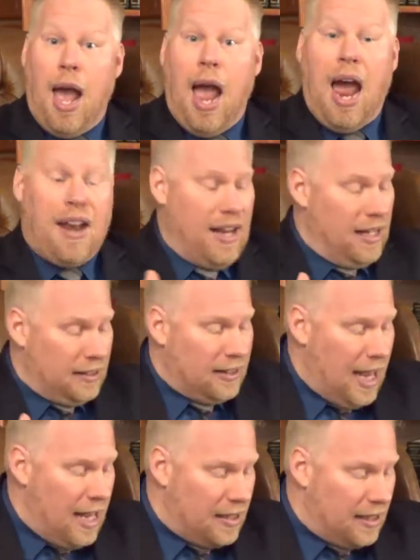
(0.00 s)
And then it
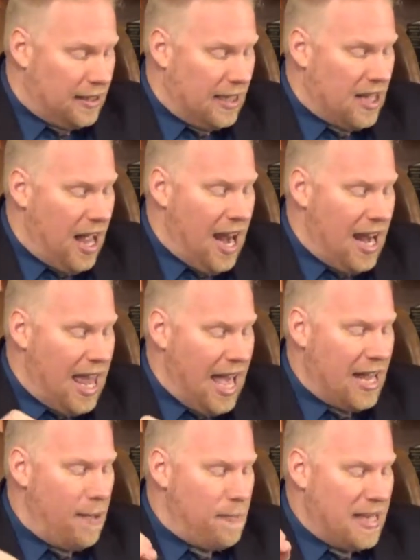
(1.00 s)
says, let
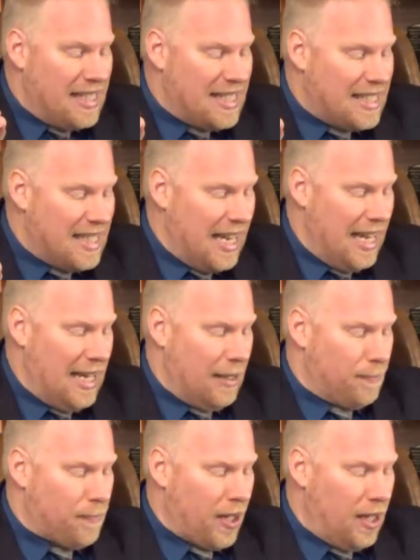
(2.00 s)
it be
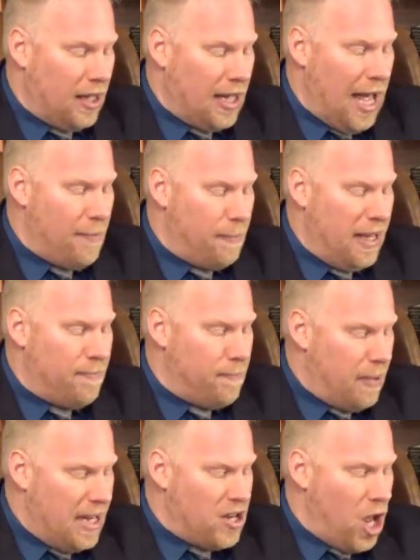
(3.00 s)
seen, let
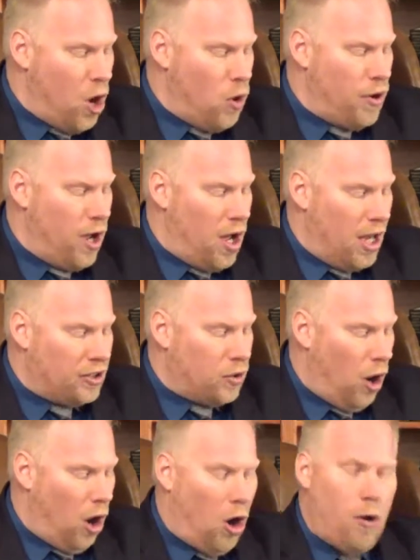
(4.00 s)
be known unto
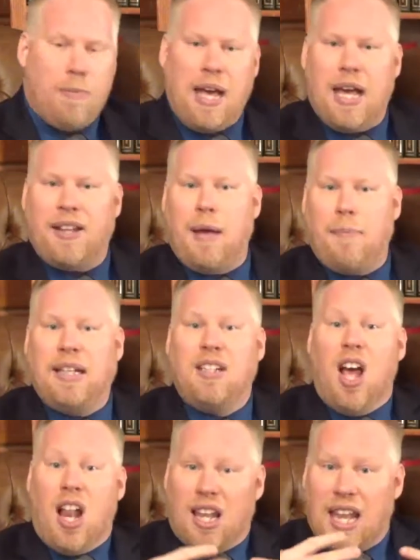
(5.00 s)
all men. That means
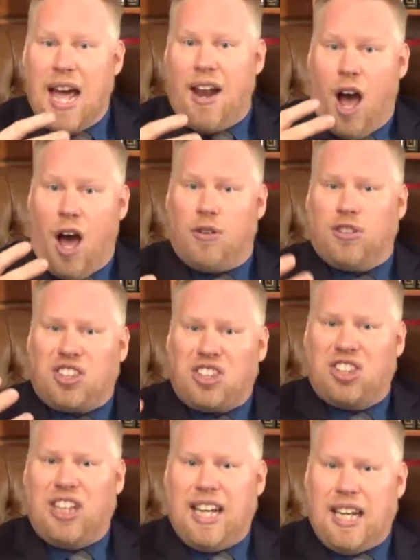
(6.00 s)
let others
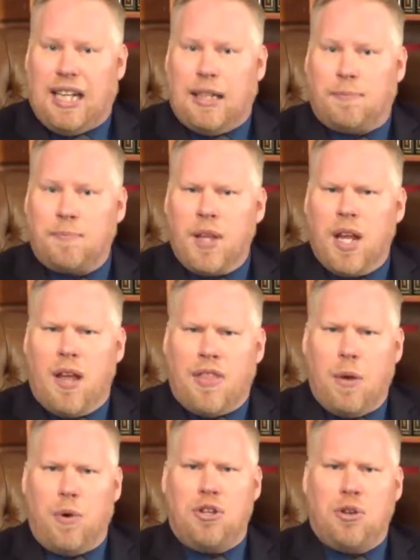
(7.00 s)
see
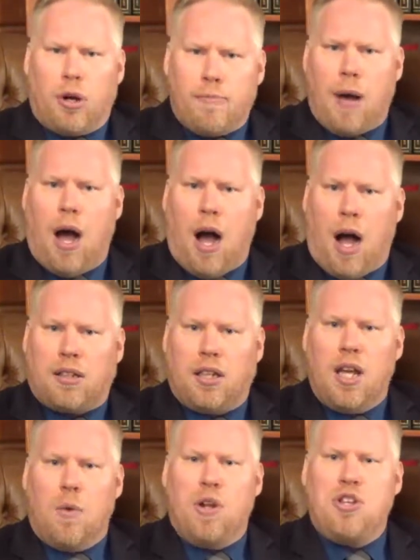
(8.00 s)
that when you're mocked,
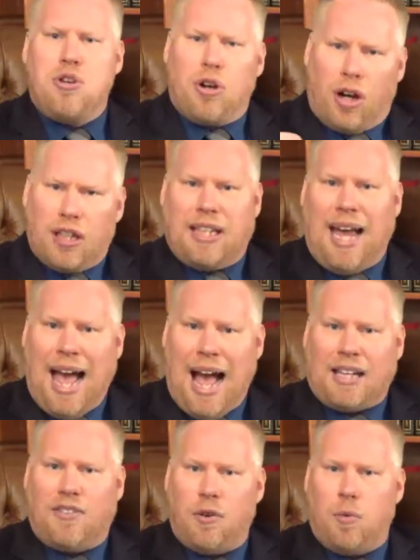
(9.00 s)
when you're
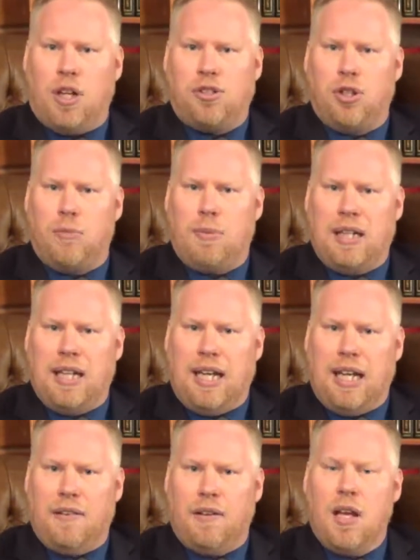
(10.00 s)
attacked for what you
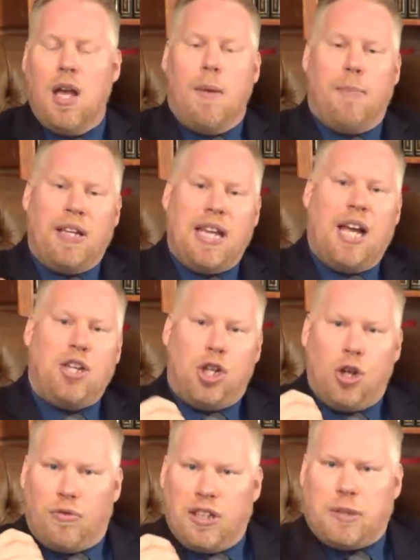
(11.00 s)
believe, but yet
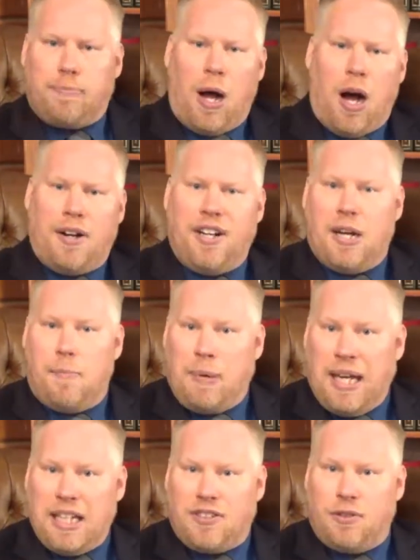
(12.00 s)
you respond in a
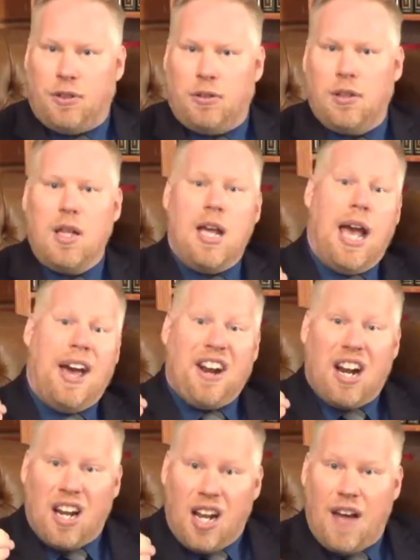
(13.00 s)
peaceful and
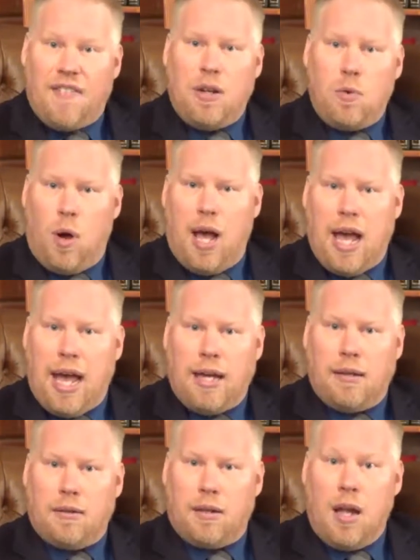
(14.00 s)
a loving way,
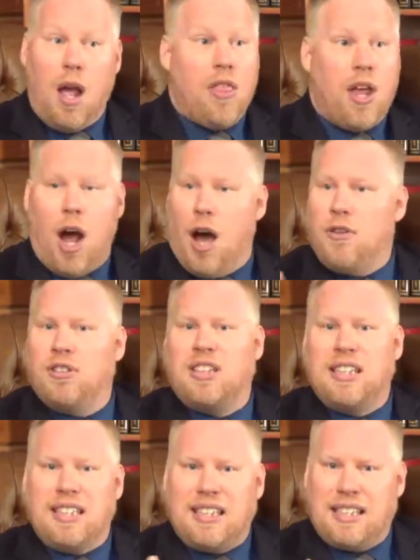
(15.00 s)
that others
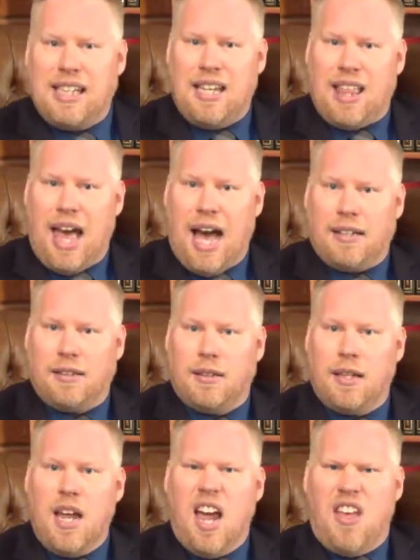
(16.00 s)
can see that.
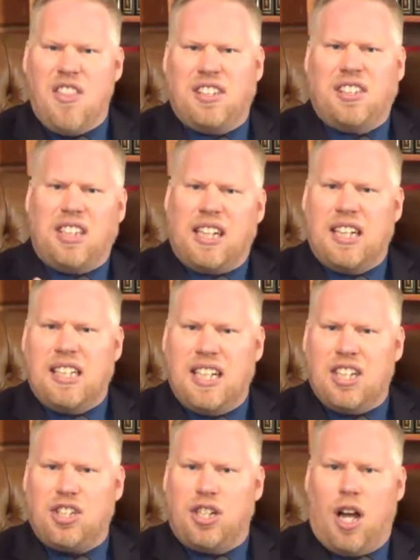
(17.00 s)
And this is a
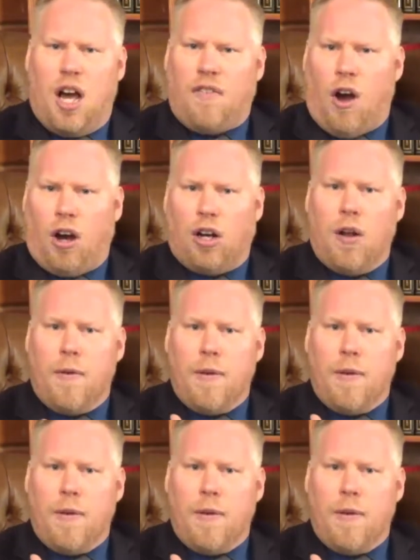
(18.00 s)
condition of our